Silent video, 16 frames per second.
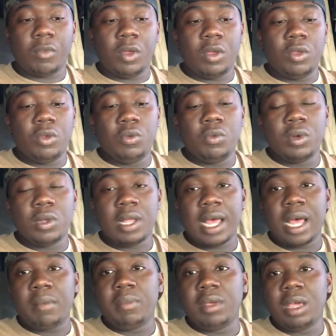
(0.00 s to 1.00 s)
you will
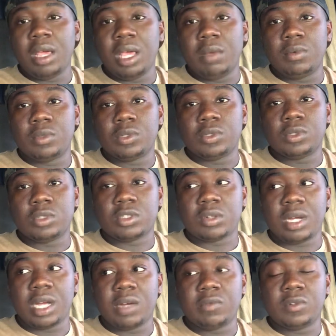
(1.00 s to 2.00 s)
not be able to
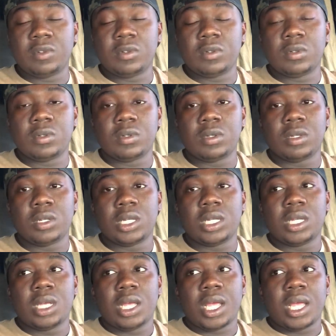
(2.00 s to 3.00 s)
travel
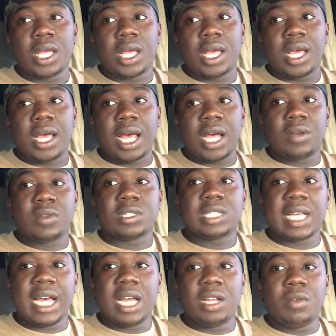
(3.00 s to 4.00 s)

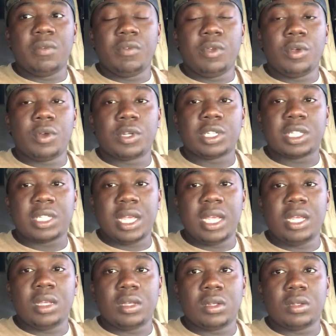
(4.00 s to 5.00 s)
outside of your state
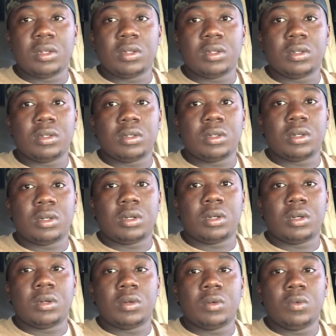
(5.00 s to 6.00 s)

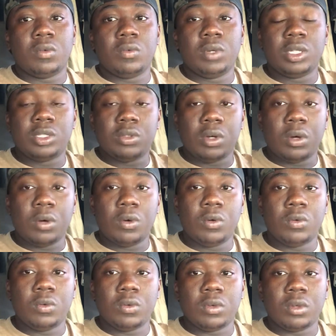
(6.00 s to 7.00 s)
which you hold
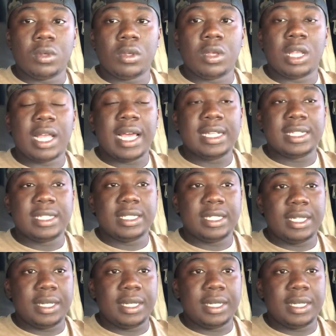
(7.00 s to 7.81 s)
your license in.